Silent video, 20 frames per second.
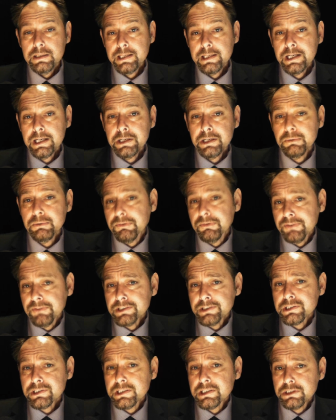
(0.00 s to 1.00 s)
The EU
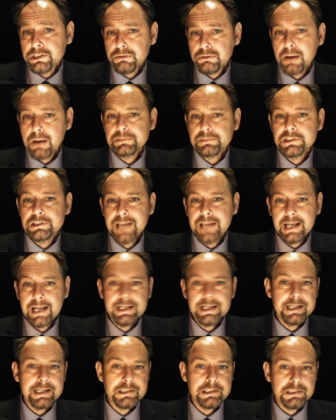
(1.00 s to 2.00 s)
officially scrapped
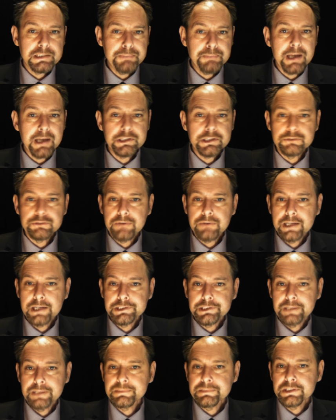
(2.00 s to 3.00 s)
daily inspection
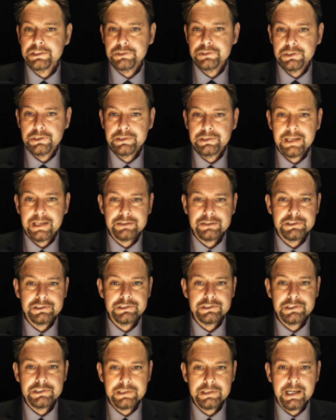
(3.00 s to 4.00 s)
regimes in
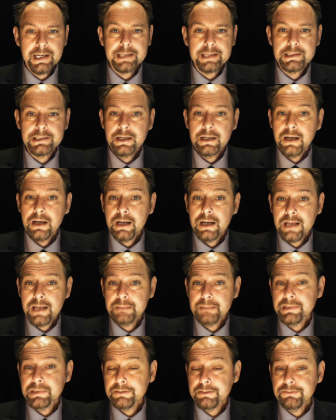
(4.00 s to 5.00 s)
2006,
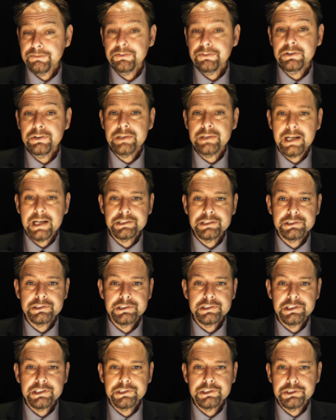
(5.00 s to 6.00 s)
enabling food
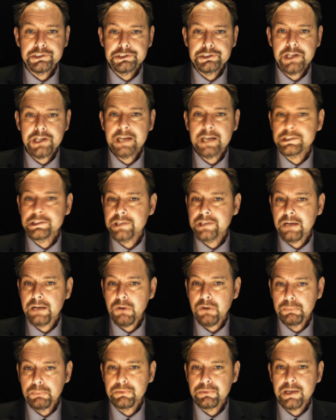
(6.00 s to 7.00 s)
agencies to change
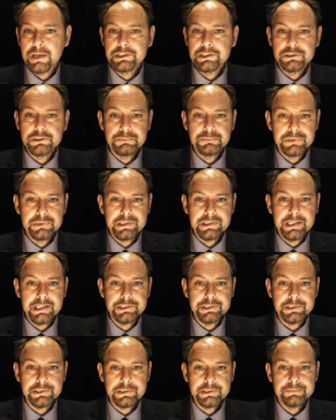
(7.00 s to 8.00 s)
their operational
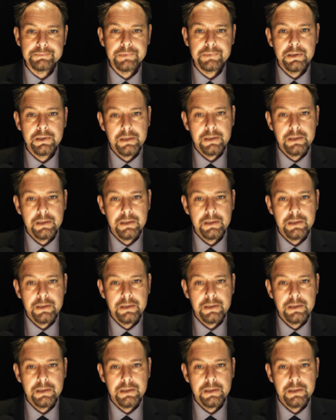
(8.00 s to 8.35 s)
procedures.